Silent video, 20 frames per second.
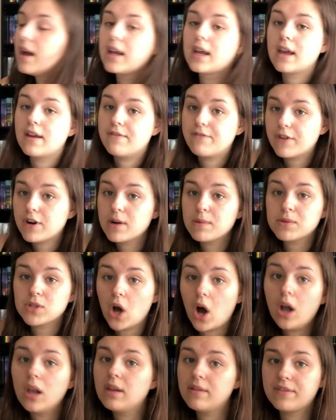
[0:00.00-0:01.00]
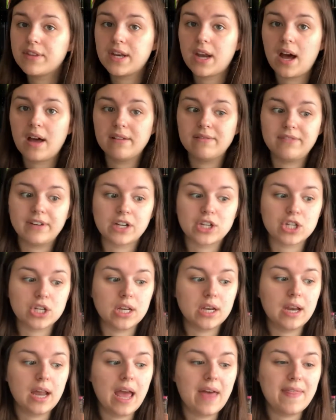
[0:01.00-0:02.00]
confirmed all of the
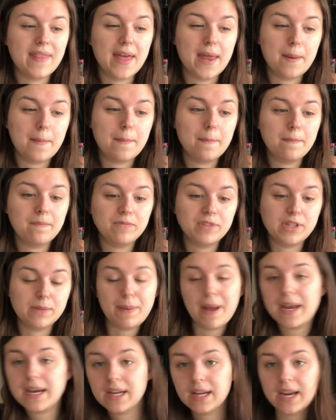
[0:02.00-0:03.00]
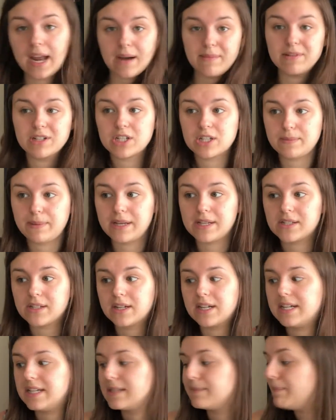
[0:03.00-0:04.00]
nonfiction, and then depending on how much space
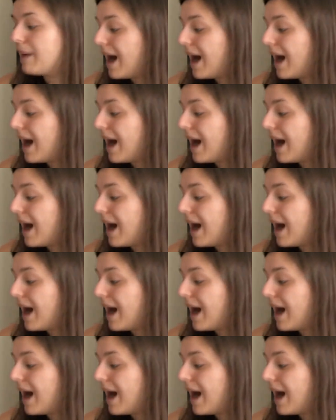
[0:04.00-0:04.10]
there is,